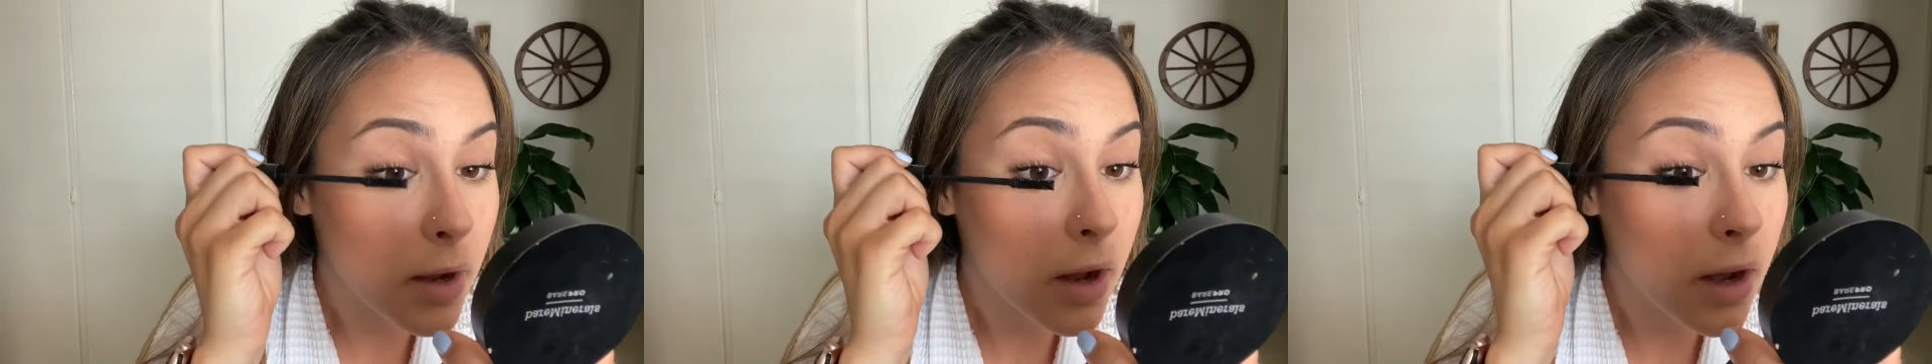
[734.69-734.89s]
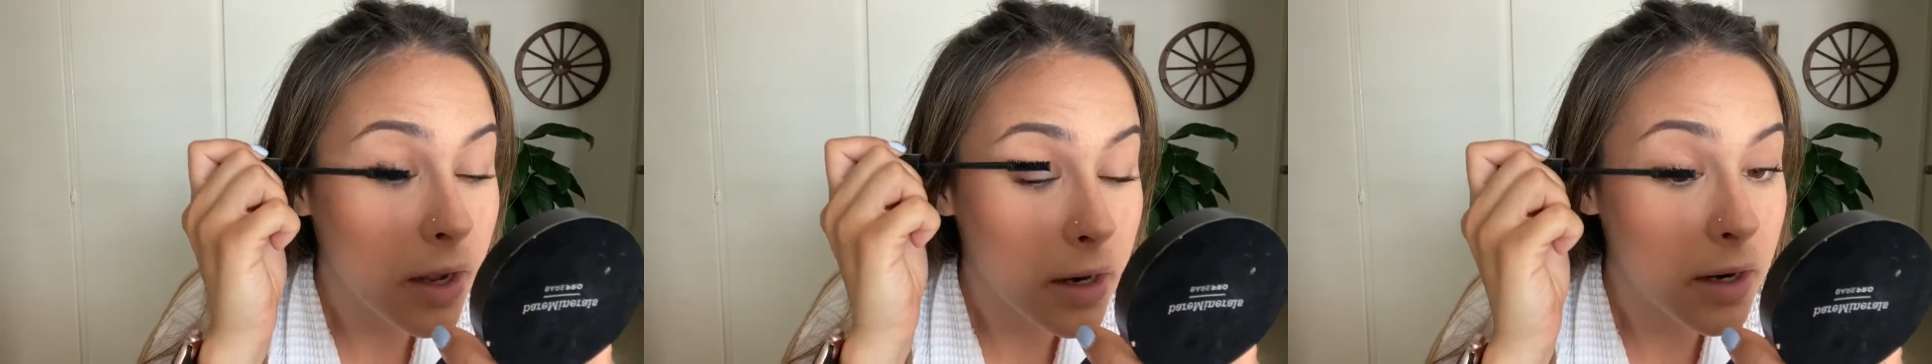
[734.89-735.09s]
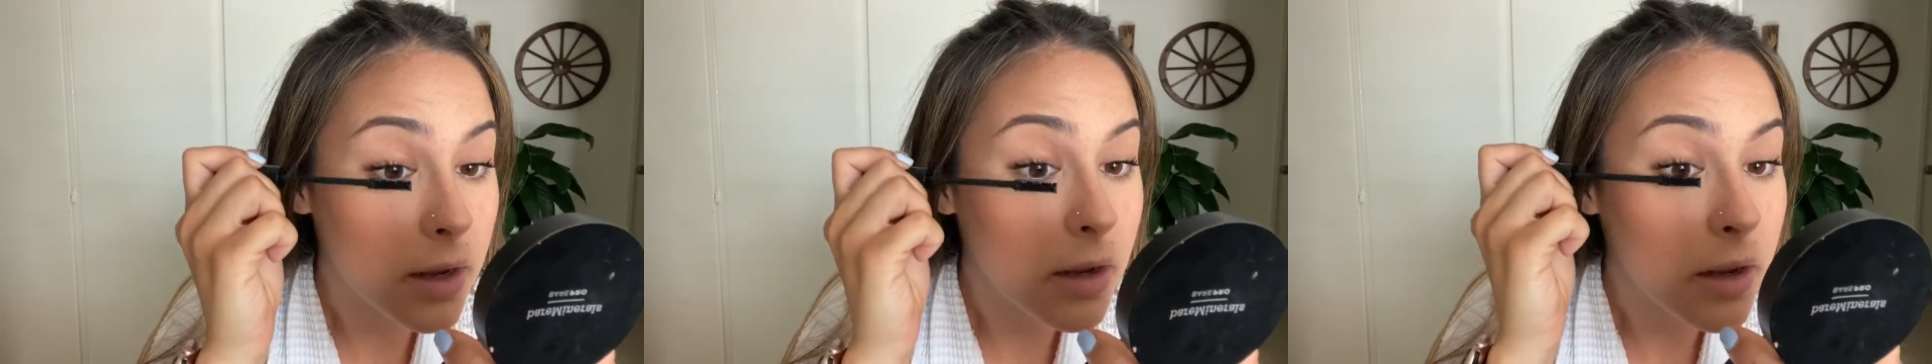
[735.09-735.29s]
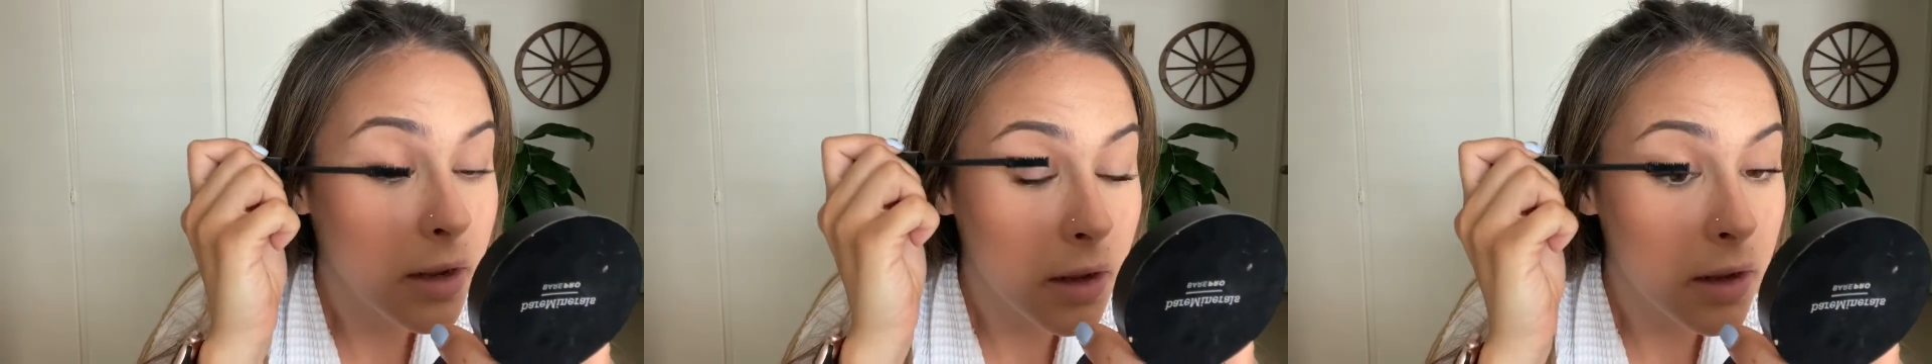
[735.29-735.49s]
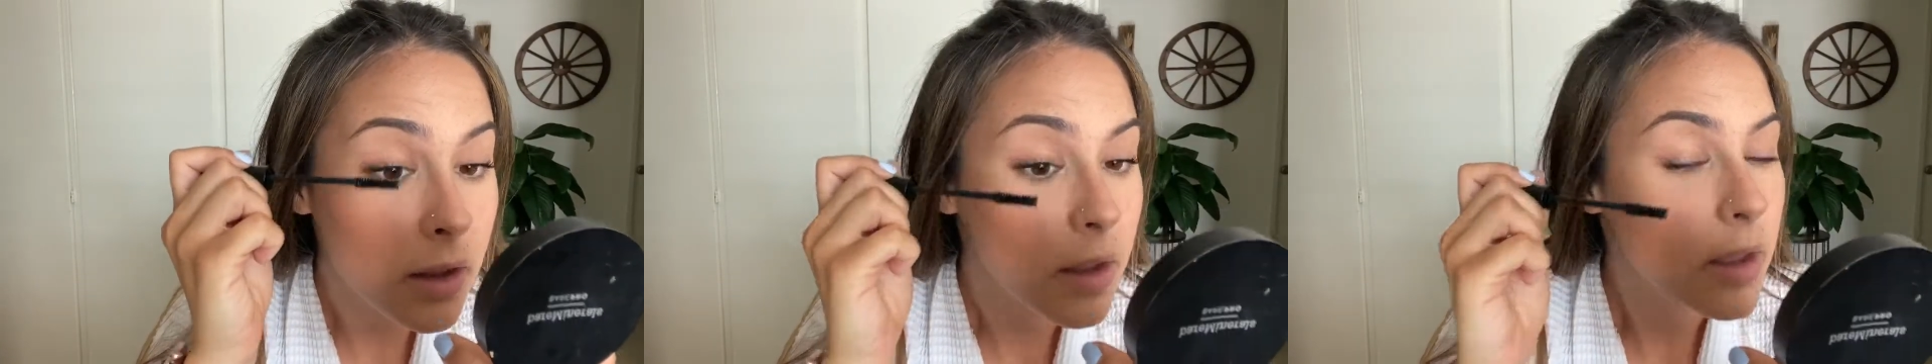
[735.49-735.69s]
on
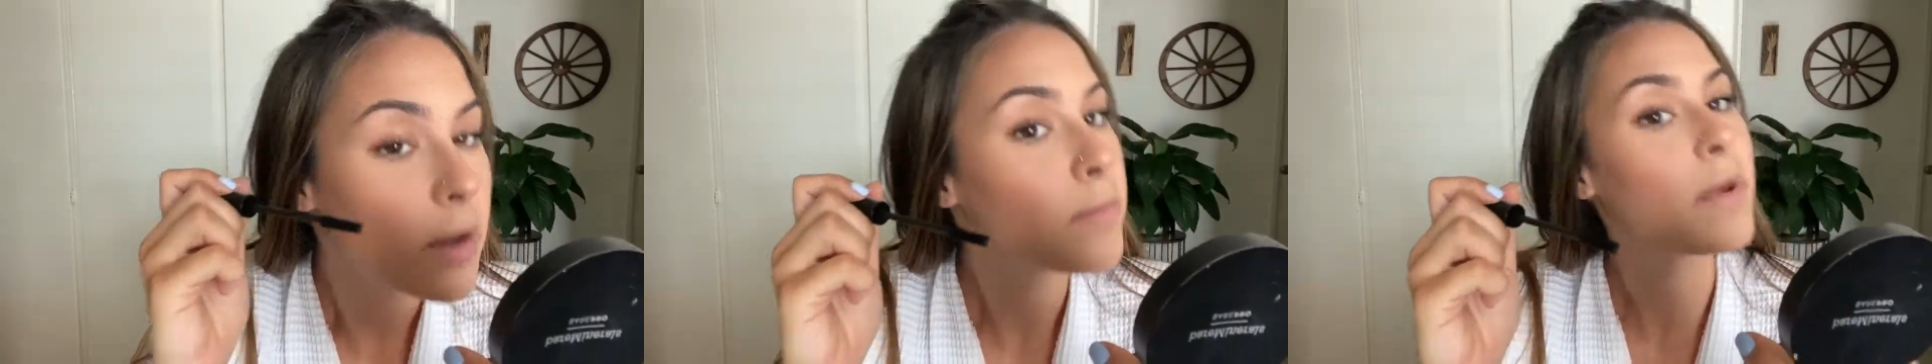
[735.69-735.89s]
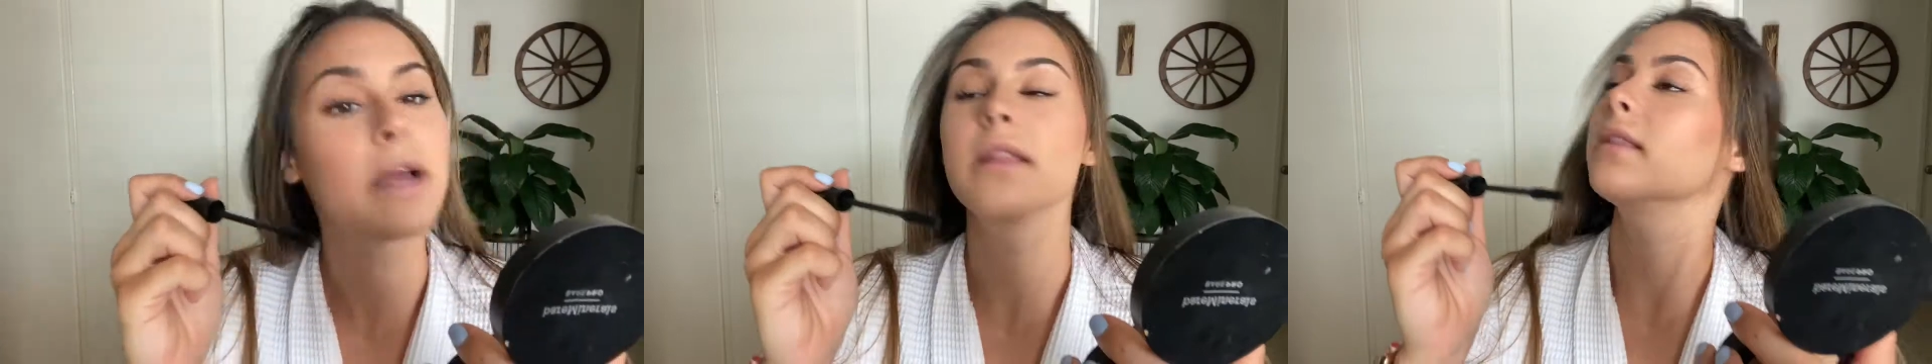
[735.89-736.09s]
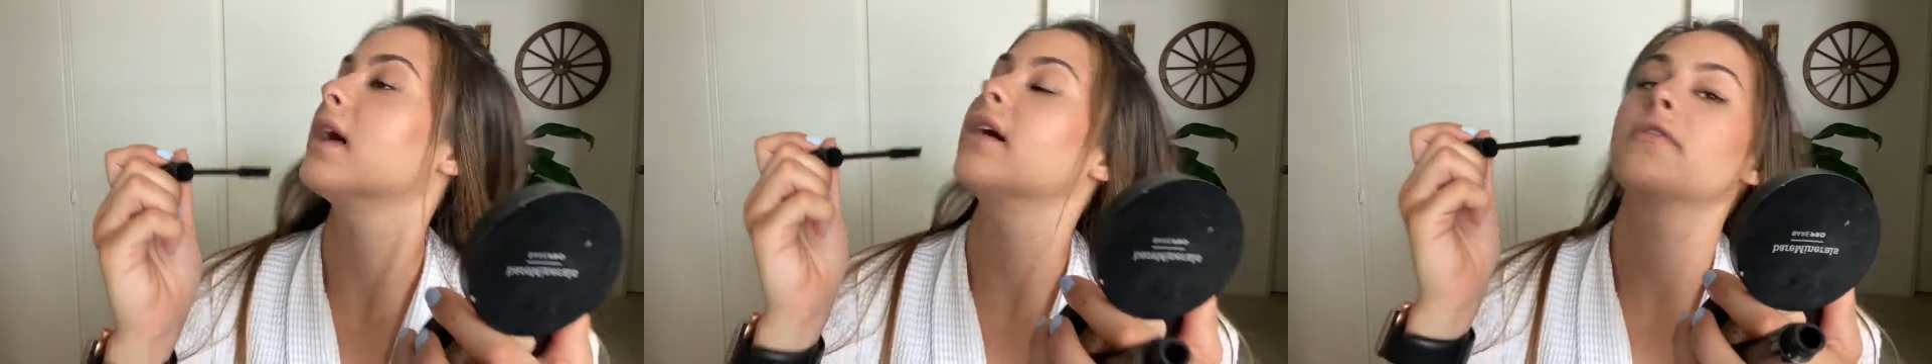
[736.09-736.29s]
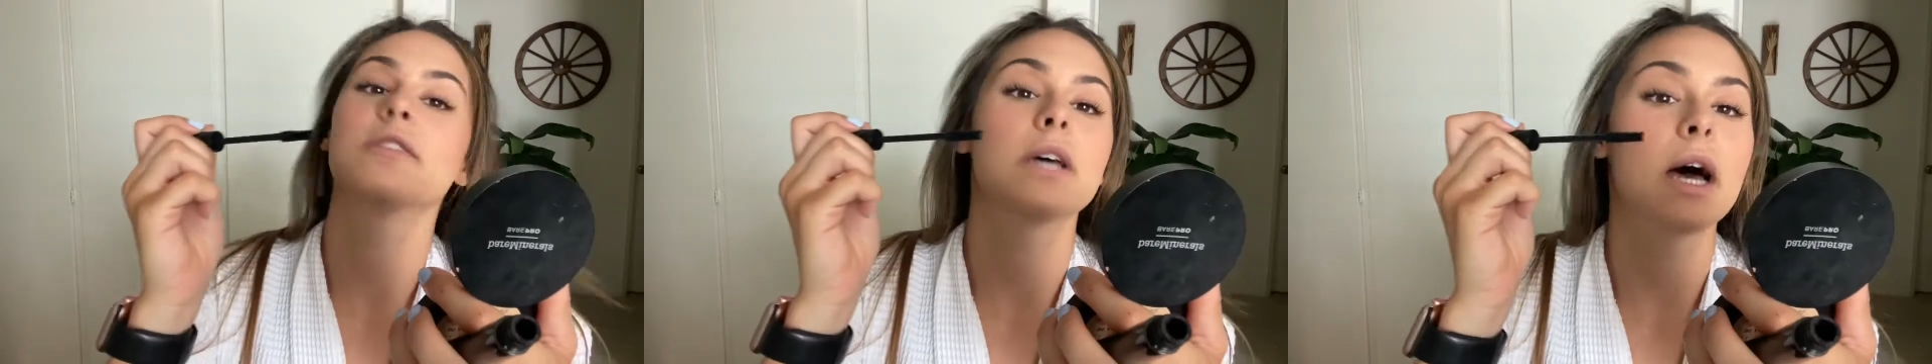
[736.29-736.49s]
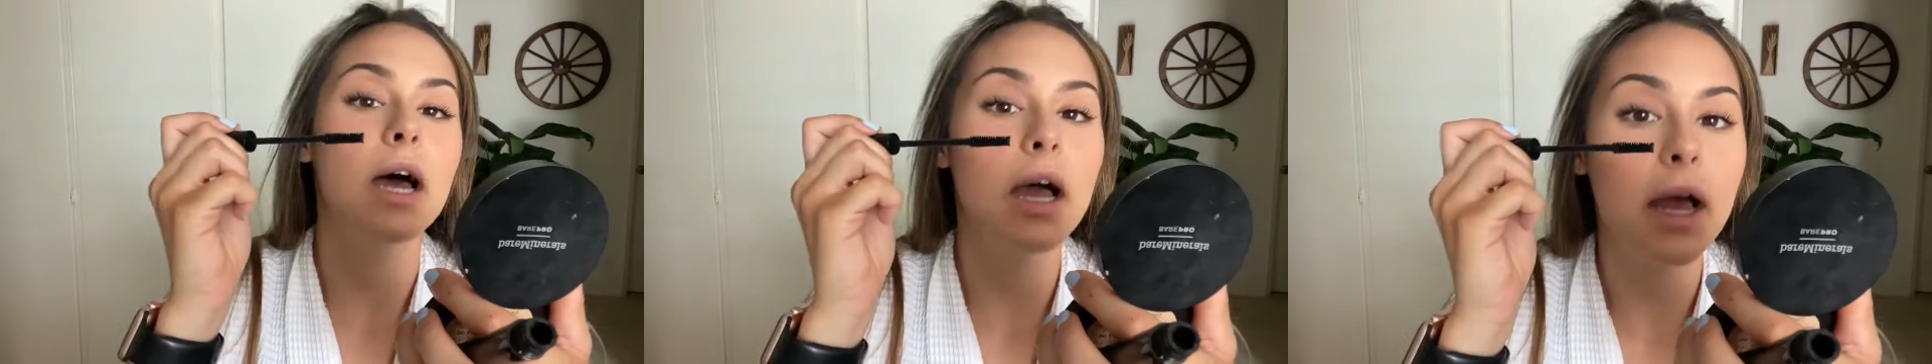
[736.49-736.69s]
my left
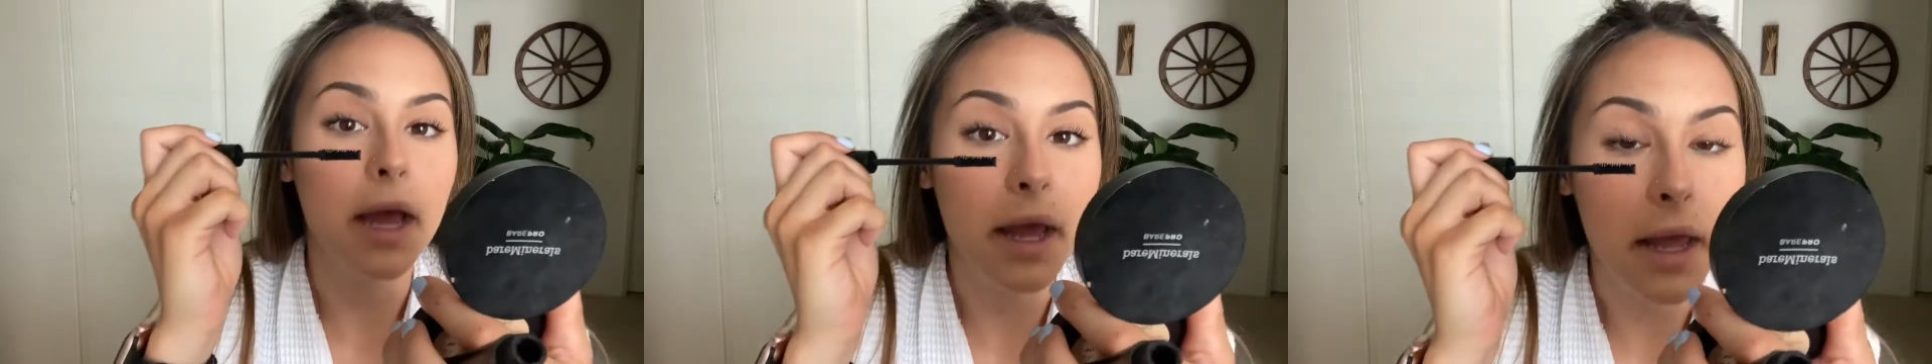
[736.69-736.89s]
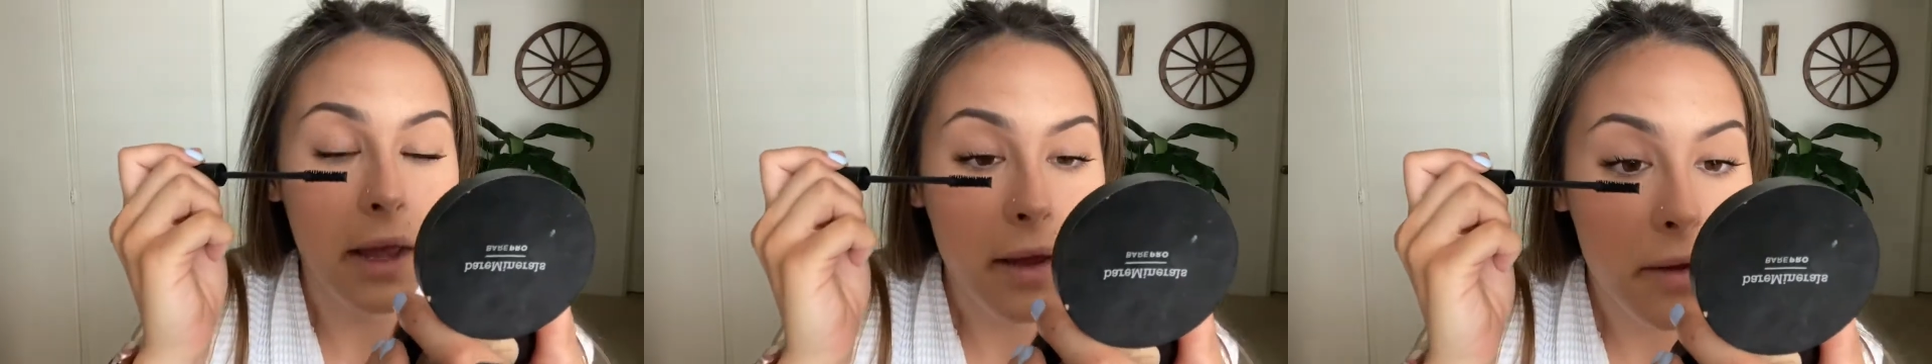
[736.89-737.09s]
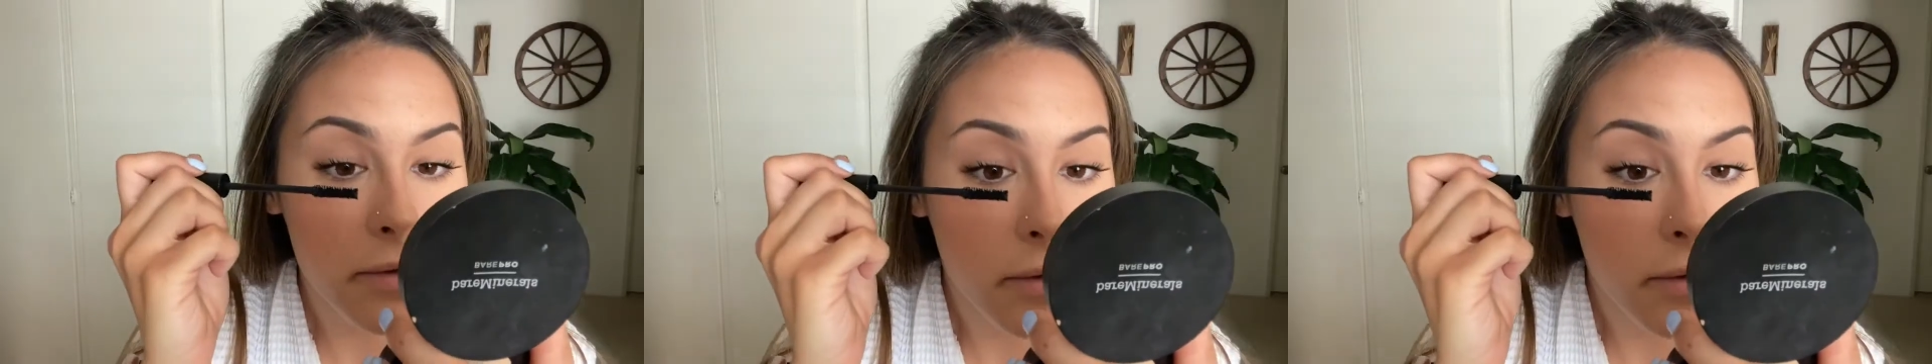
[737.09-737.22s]
eye